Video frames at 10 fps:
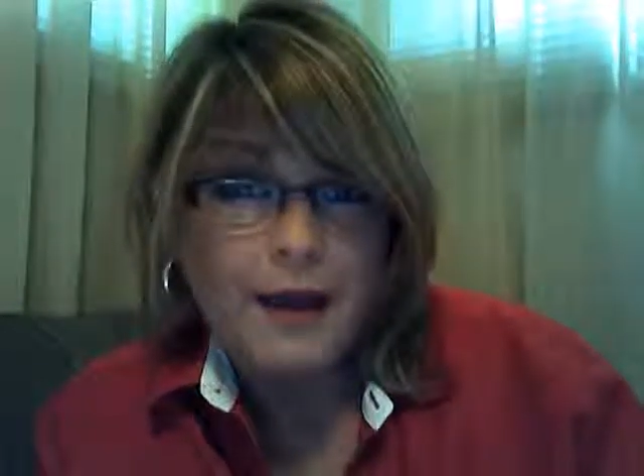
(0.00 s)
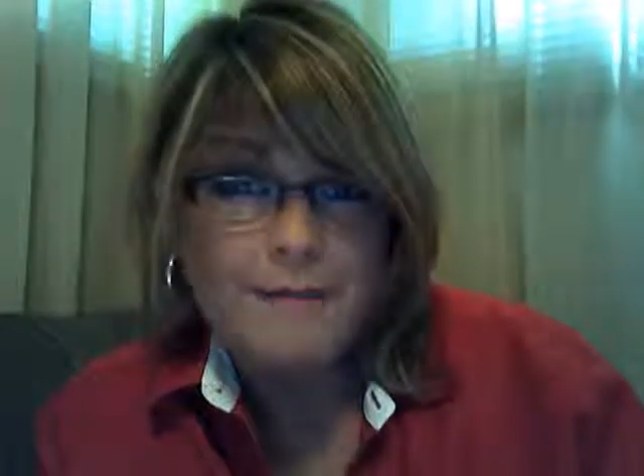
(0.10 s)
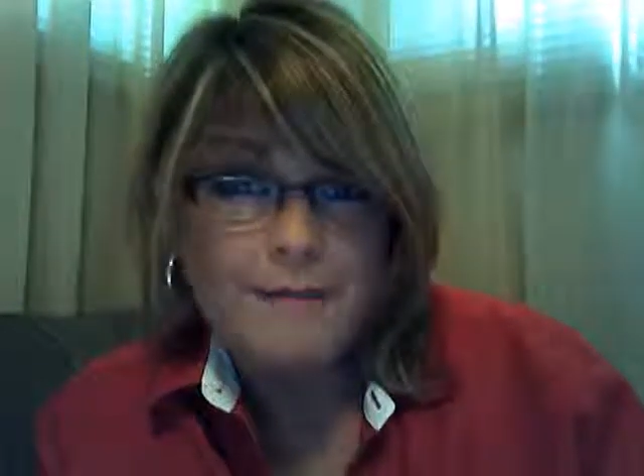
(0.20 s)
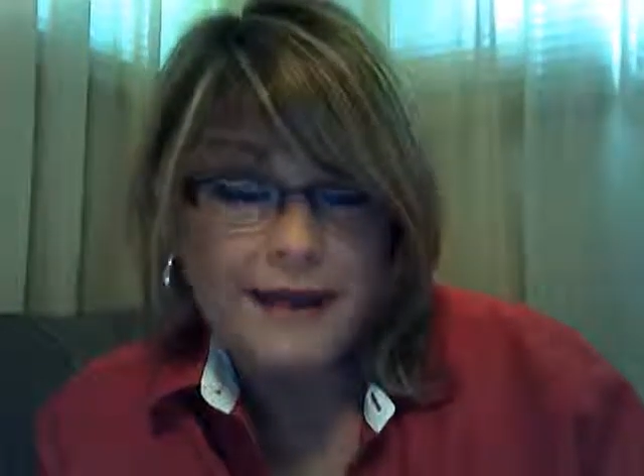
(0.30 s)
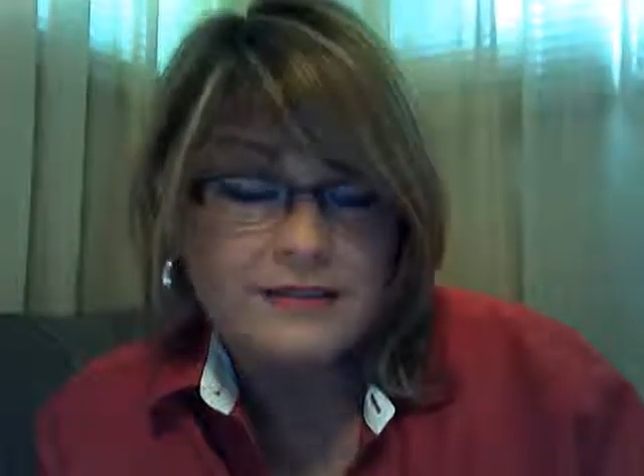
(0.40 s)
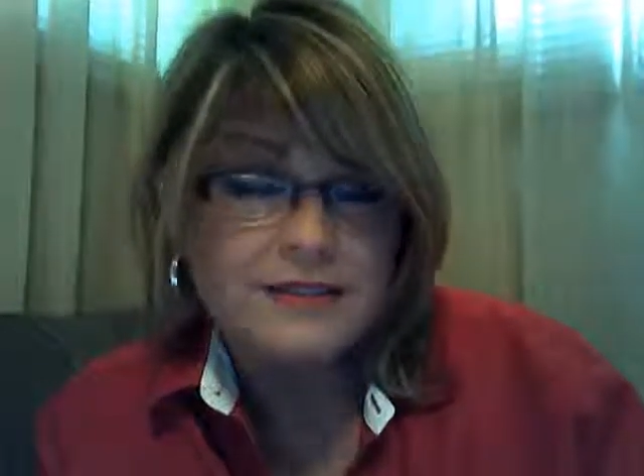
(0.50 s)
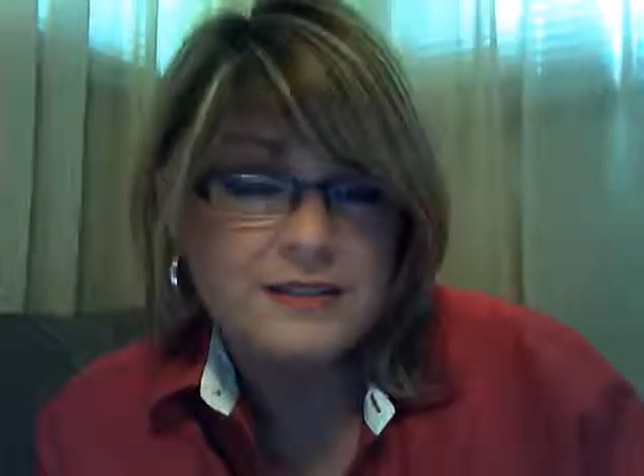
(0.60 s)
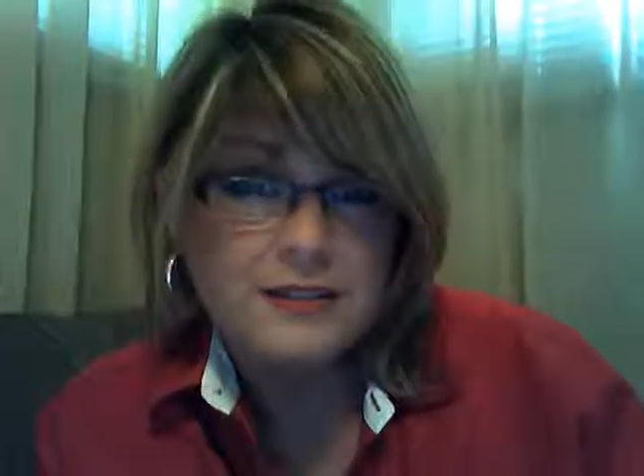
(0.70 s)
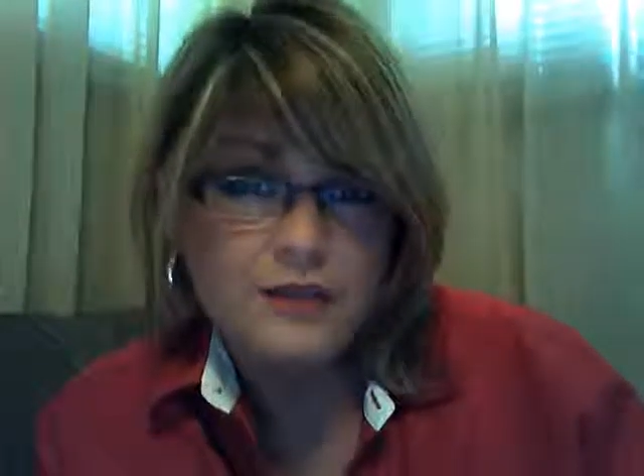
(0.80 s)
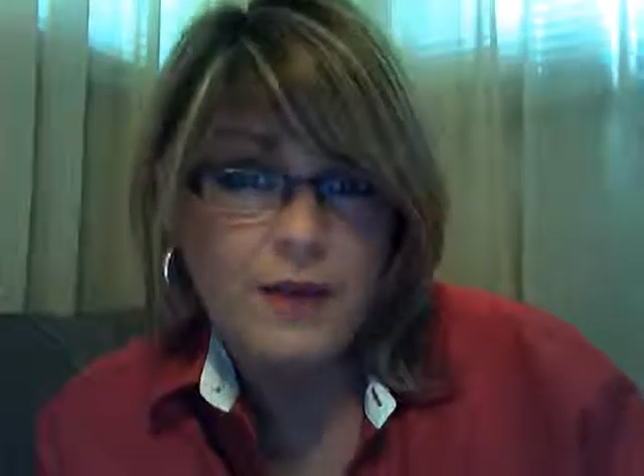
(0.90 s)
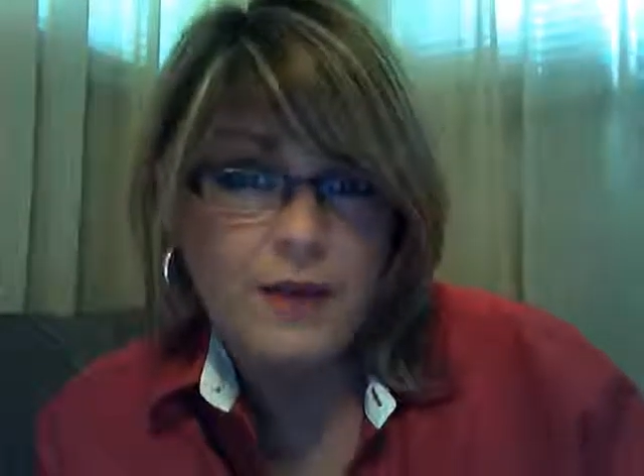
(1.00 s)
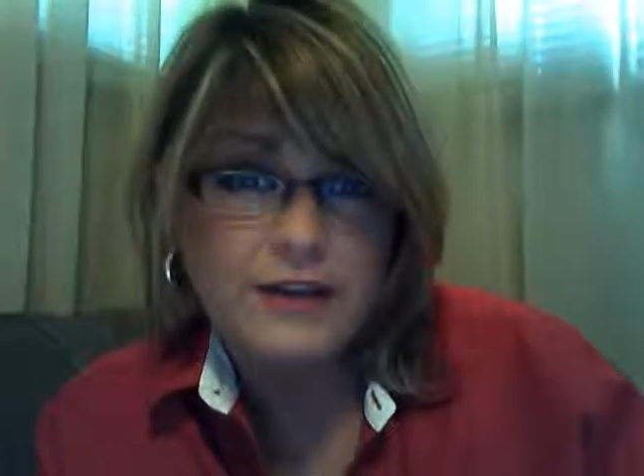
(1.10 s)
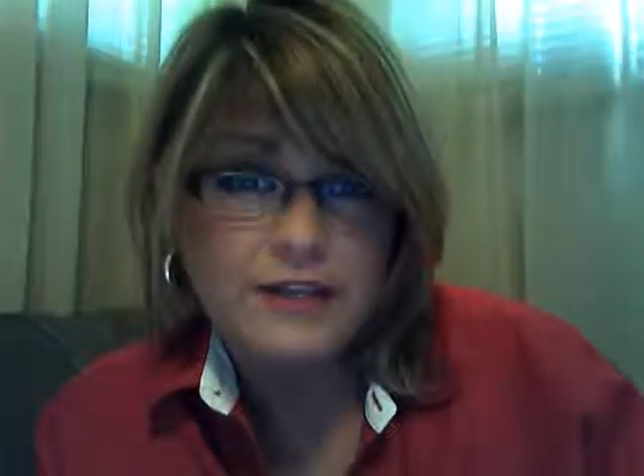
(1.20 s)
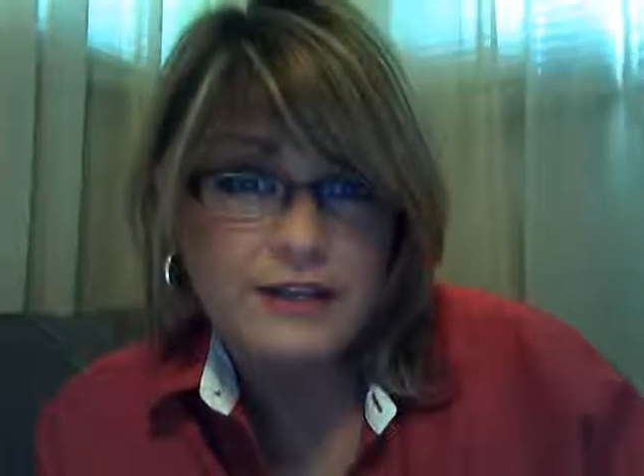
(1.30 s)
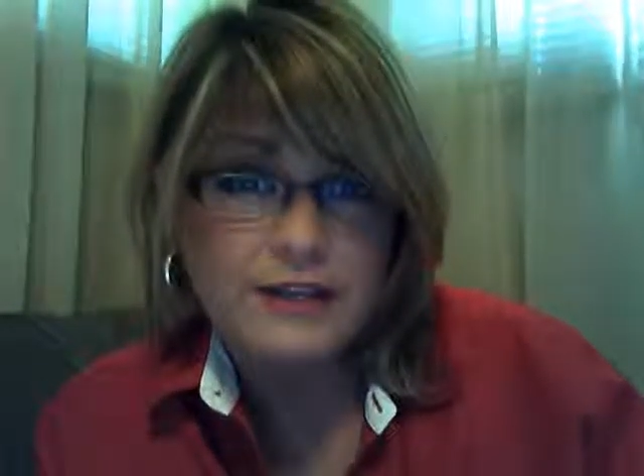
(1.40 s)
about the
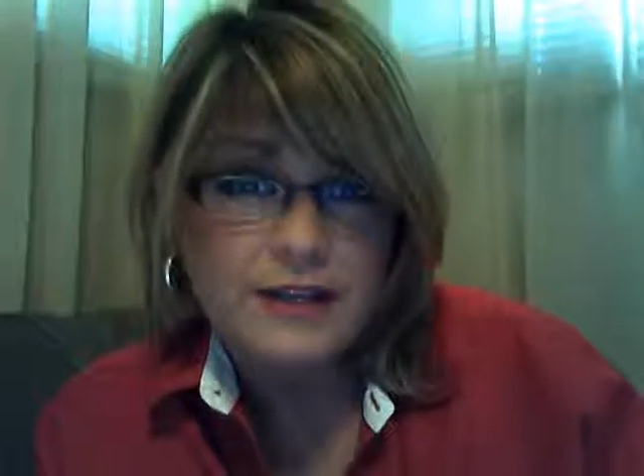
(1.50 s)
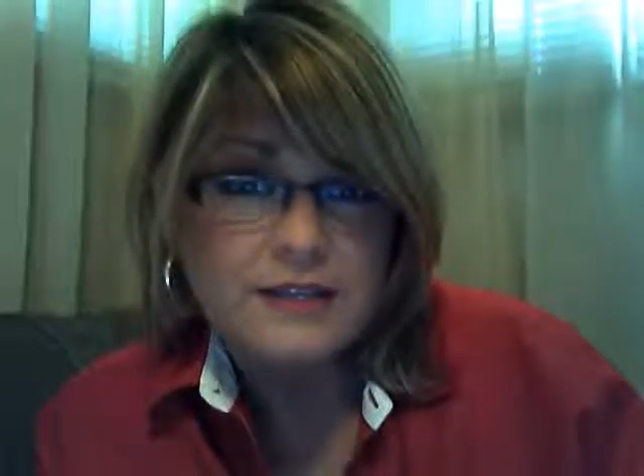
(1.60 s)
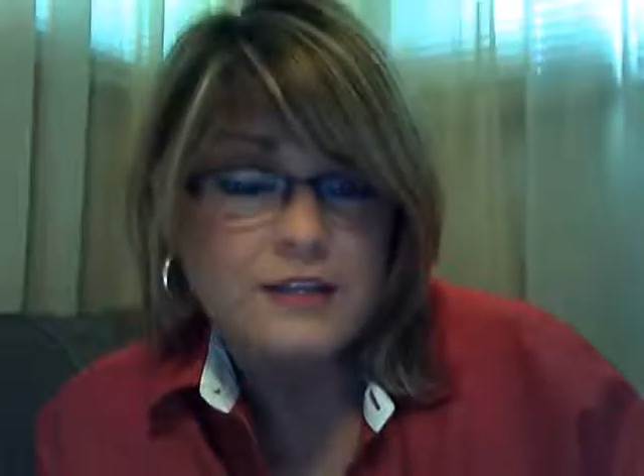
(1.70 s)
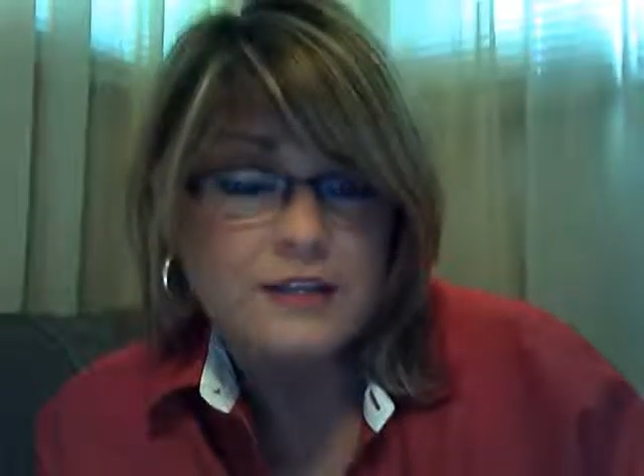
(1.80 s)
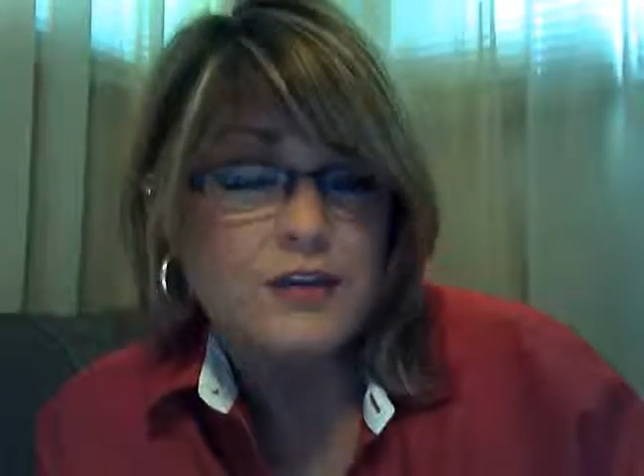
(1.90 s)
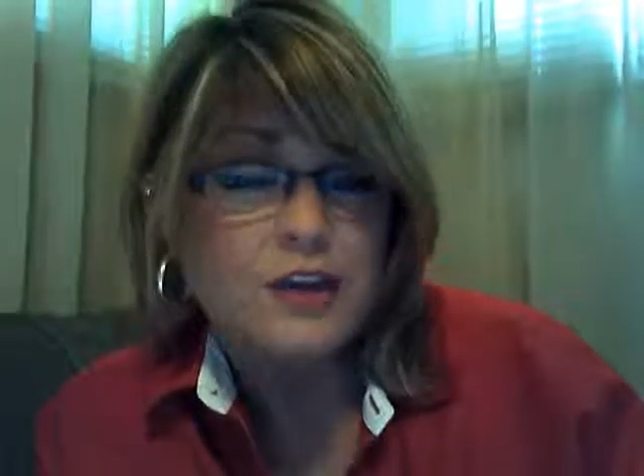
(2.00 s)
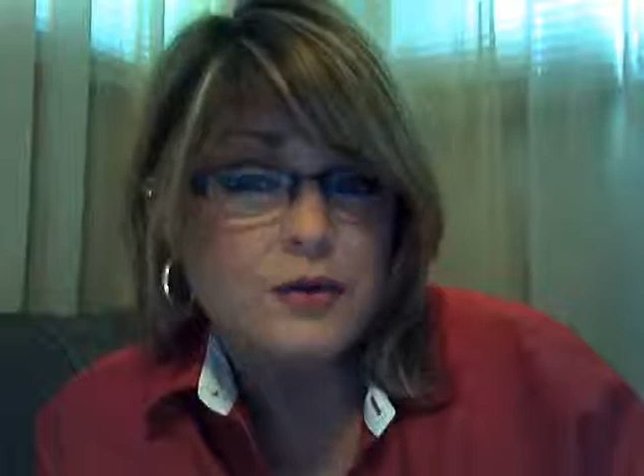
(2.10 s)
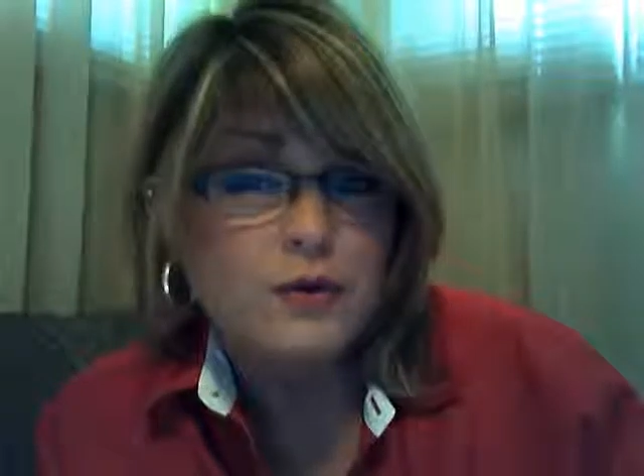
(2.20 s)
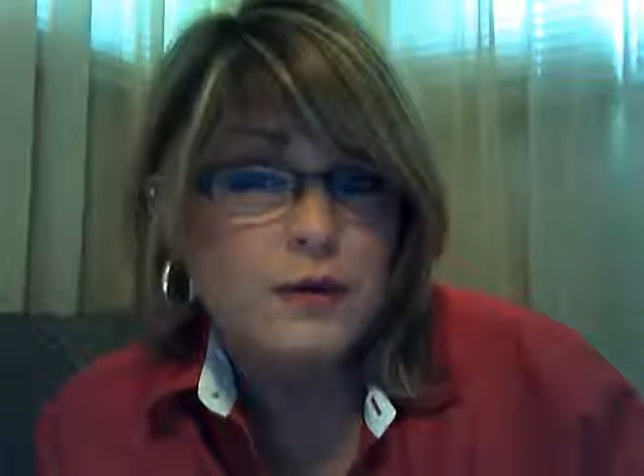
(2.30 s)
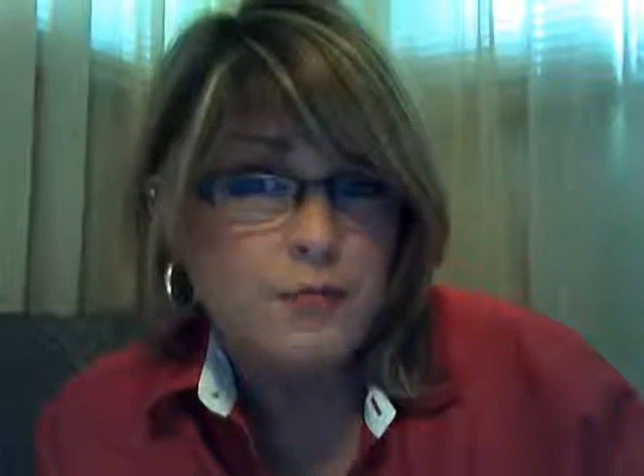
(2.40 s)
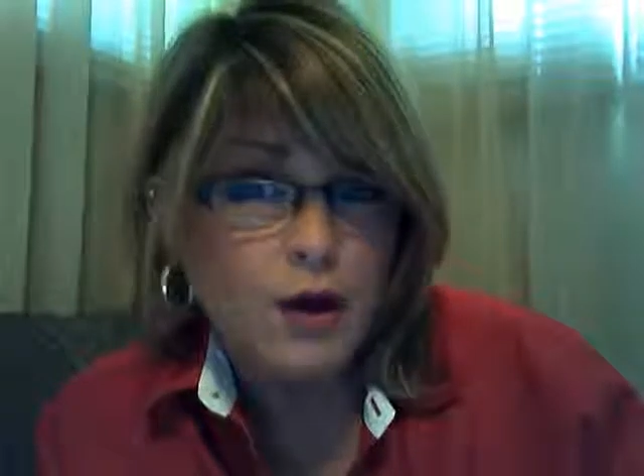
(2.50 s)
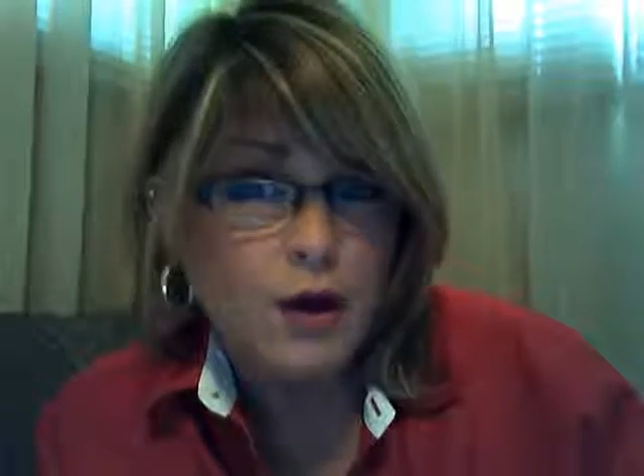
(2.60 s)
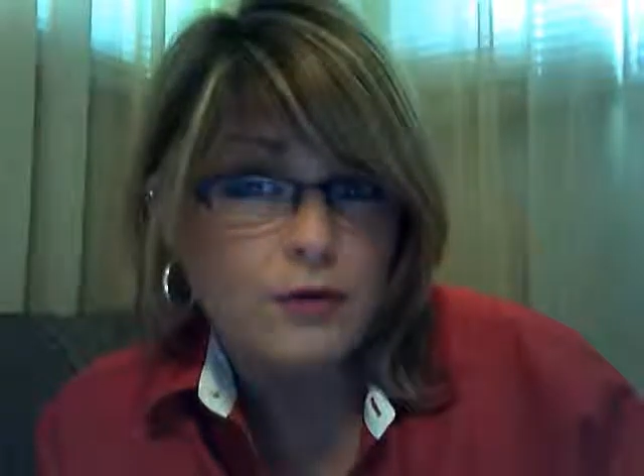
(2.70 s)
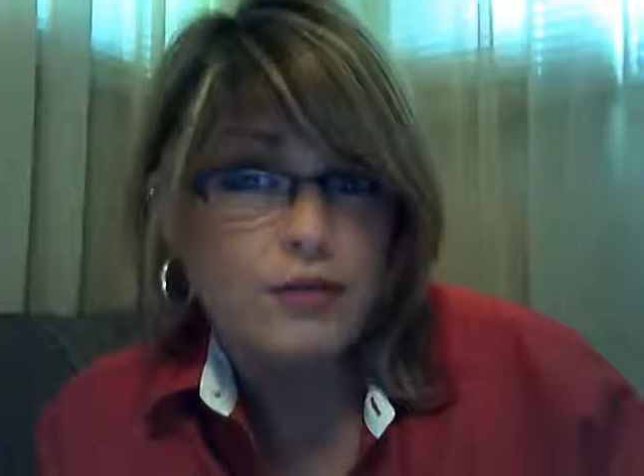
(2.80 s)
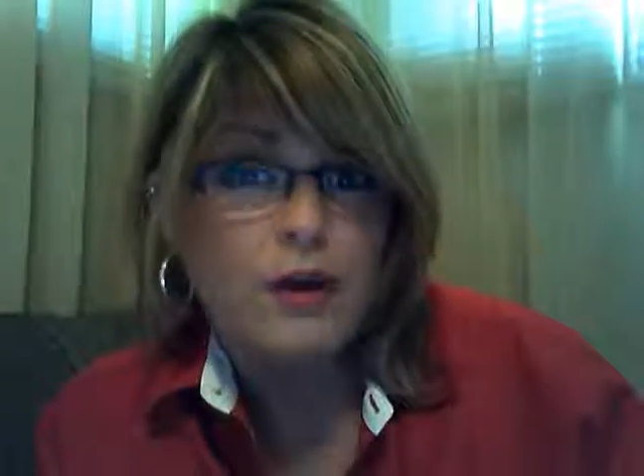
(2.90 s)
situation so that you can
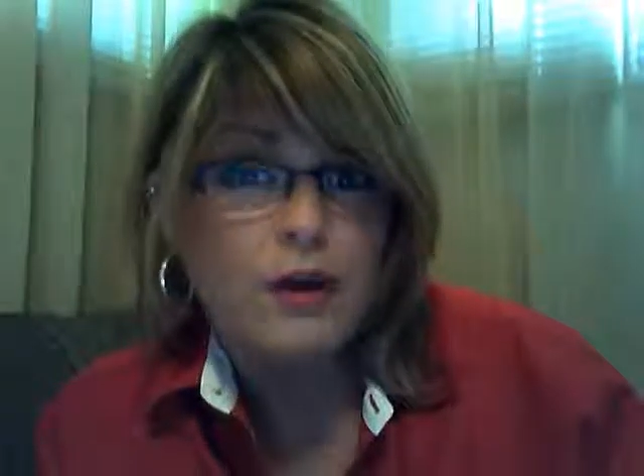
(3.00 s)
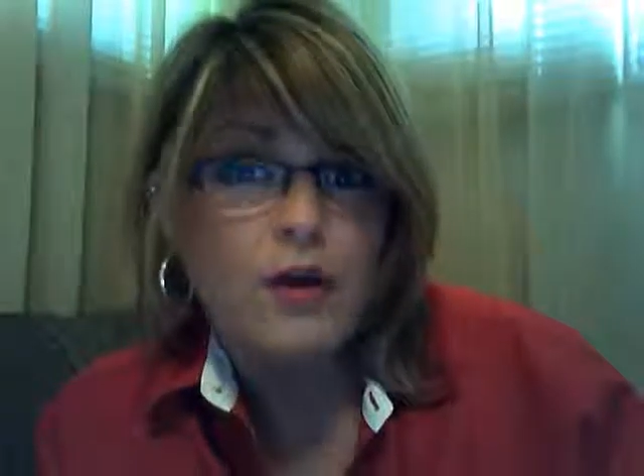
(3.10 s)
both